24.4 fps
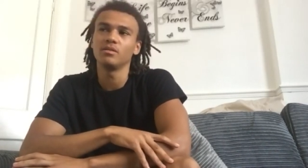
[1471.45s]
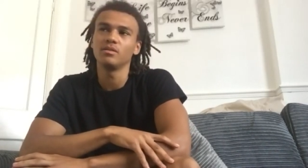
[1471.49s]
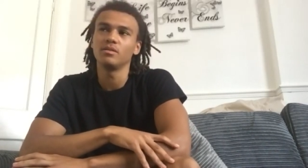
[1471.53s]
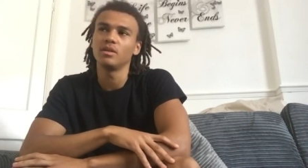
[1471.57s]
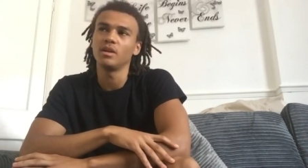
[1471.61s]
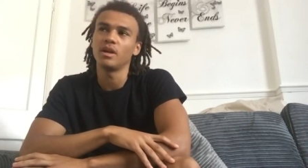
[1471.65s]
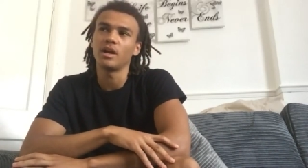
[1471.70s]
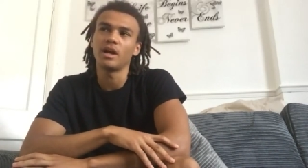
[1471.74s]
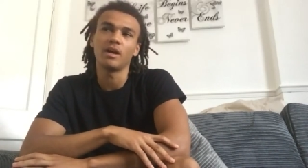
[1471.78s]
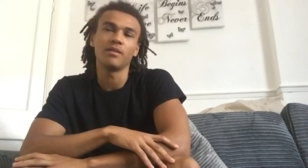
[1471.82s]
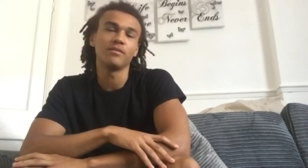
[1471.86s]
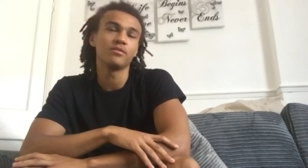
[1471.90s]

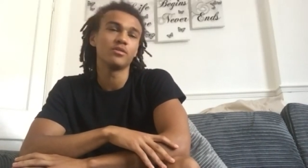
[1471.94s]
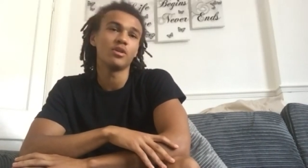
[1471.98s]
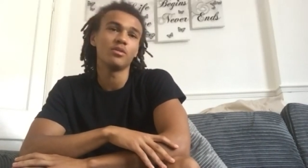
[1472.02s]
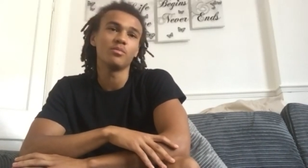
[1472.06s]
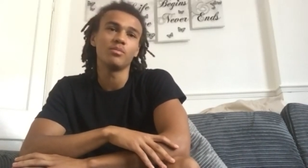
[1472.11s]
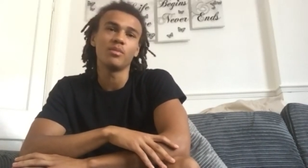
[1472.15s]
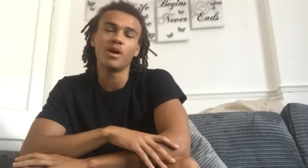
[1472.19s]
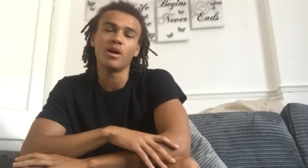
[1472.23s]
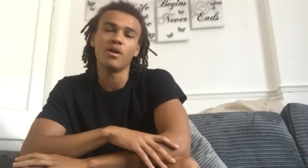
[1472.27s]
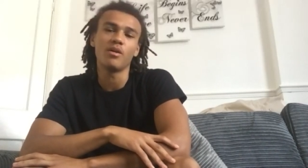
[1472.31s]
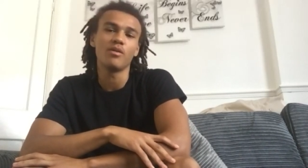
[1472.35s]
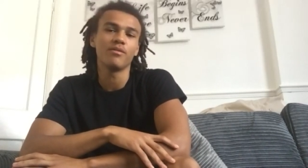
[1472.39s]
Like, I've told
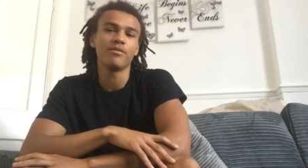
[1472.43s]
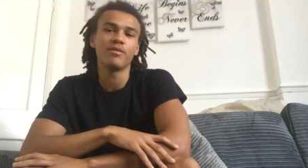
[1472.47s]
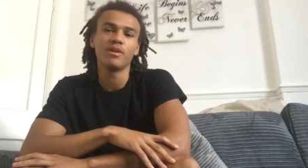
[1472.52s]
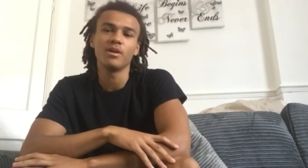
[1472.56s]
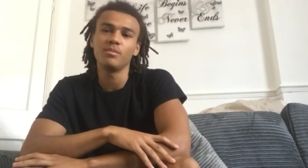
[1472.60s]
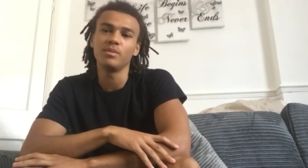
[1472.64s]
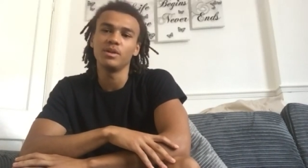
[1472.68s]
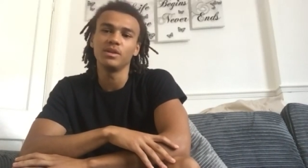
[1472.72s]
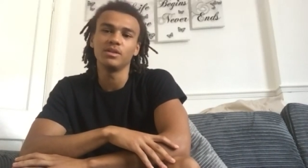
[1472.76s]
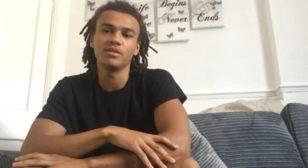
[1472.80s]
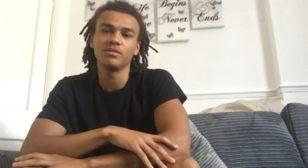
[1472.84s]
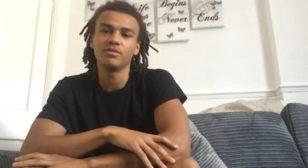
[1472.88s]
my whole
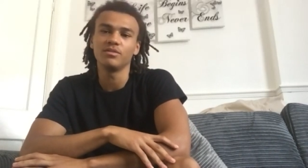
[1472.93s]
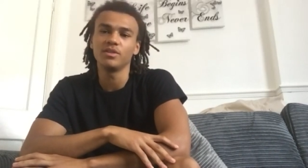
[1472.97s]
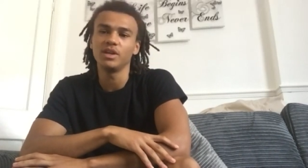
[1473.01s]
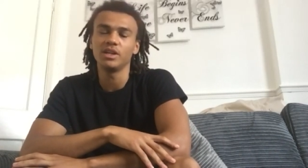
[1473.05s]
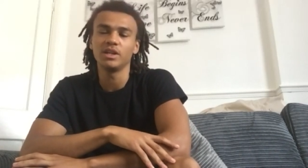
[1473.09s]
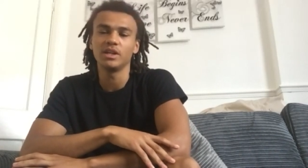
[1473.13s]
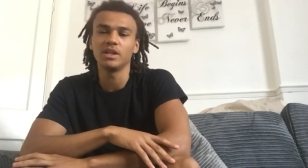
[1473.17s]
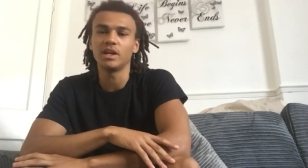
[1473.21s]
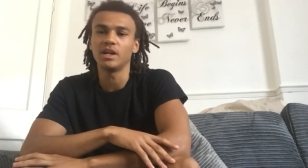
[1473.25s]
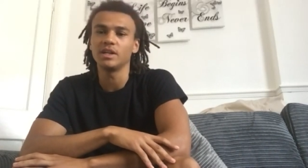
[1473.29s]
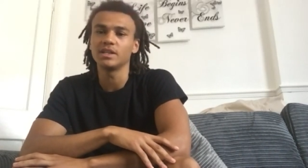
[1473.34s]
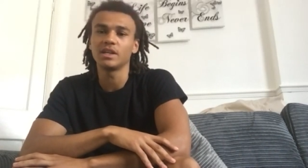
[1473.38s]
family to read
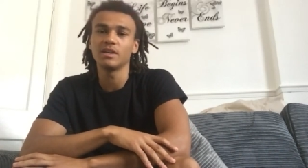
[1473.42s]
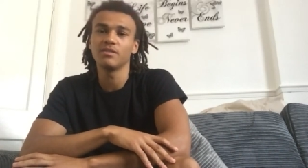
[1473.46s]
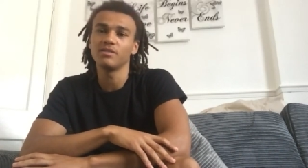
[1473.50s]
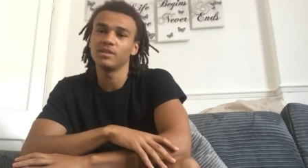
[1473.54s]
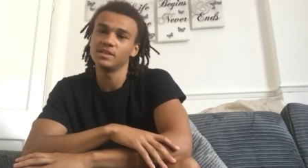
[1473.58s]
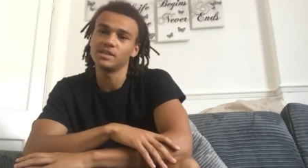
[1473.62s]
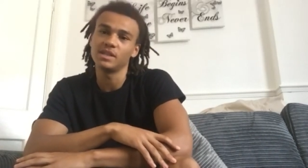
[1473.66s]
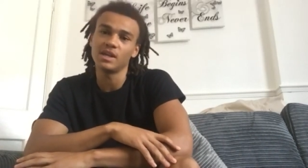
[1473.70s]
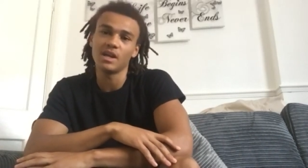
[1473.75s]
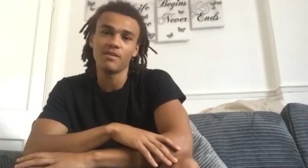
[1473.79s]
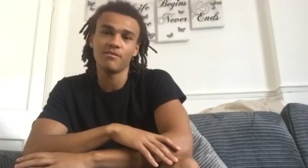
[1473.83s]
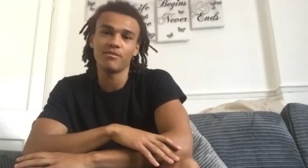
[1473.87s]
it. I give it
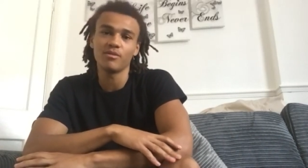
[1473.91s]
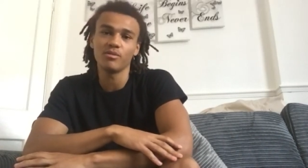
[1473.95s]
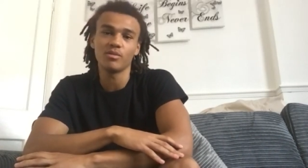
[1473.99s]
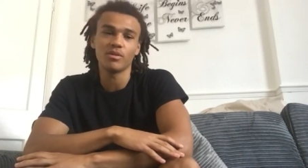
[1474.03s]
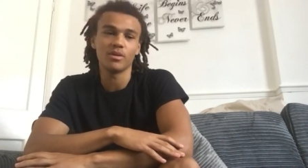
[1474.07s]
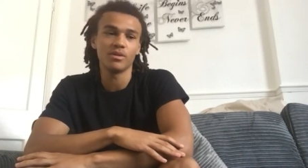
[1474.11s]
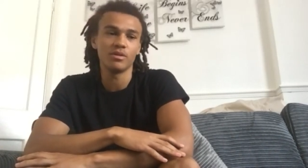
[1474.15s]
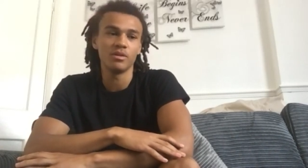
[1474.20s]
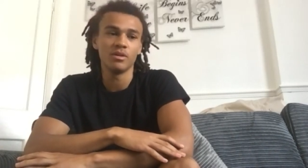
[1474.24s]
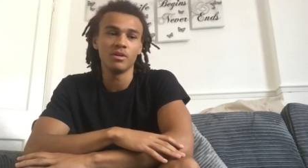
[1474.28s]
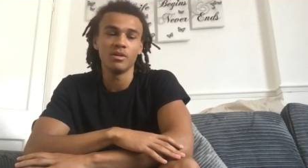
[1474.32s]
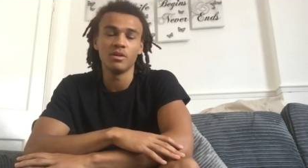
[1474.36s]
to
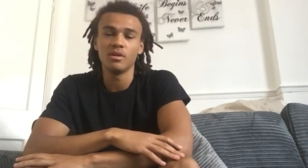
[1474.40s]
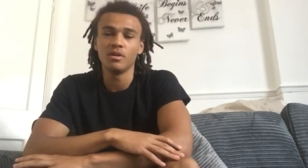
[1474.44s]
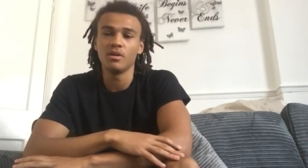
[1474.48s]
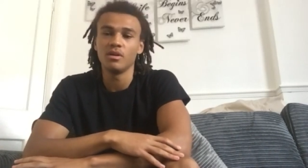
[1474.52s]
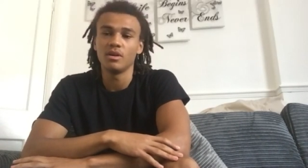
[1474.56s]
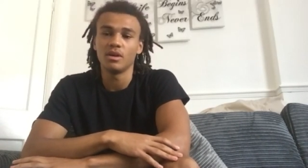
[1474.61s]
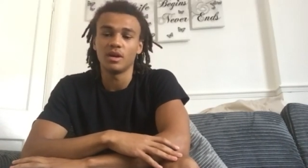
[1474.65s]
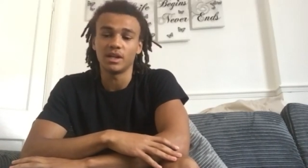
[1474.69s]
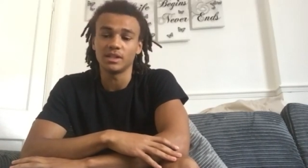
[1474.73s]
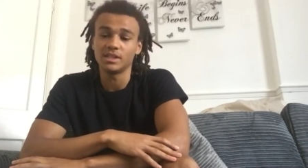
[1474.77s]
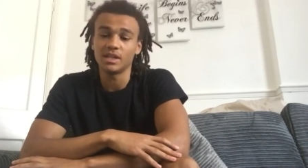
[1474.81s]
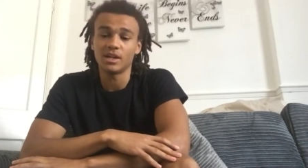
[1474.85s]
everyone.
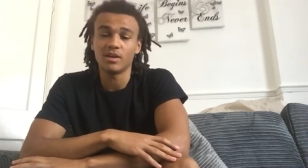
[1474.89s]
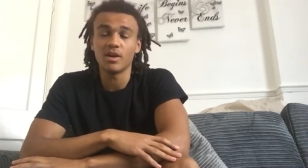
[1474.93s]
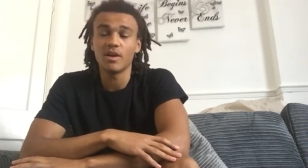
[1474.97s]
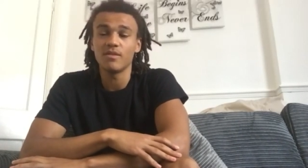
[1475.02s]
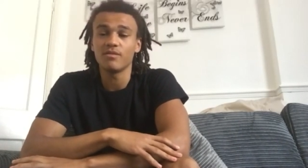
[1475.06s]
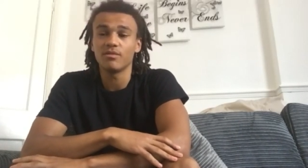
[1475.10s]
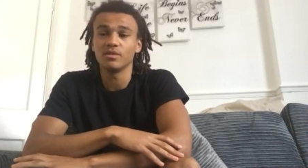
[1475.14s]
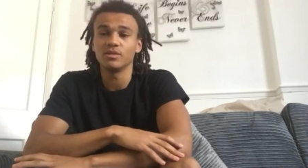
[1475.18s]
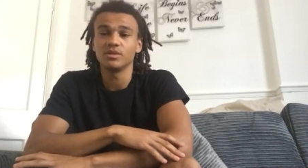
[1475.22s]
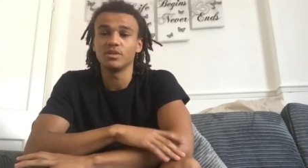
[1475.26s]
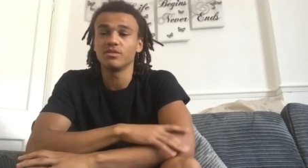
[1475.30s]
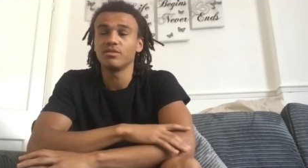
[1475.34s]
I tell
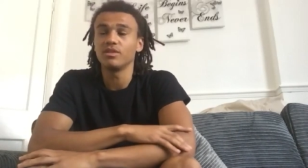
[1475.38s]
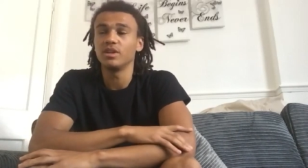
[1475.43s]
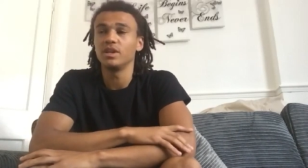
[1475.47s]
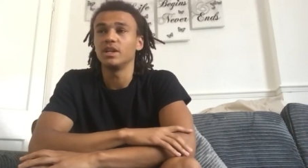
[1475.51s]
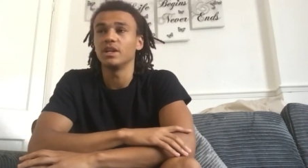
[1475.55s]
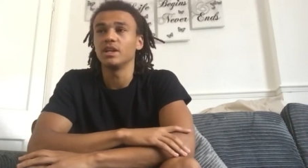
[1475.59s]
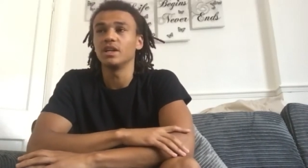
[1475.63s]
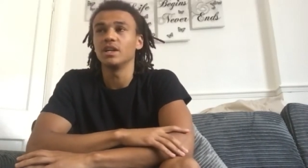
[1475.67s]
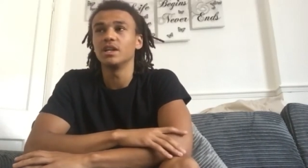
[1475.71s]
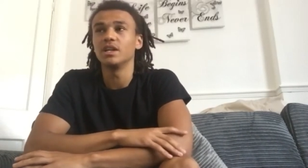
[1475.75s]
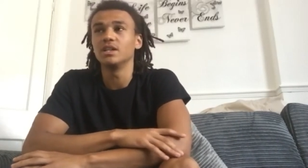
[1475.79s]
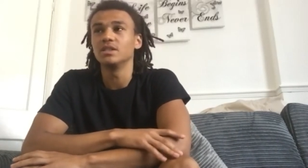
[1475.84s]
everyone to read it.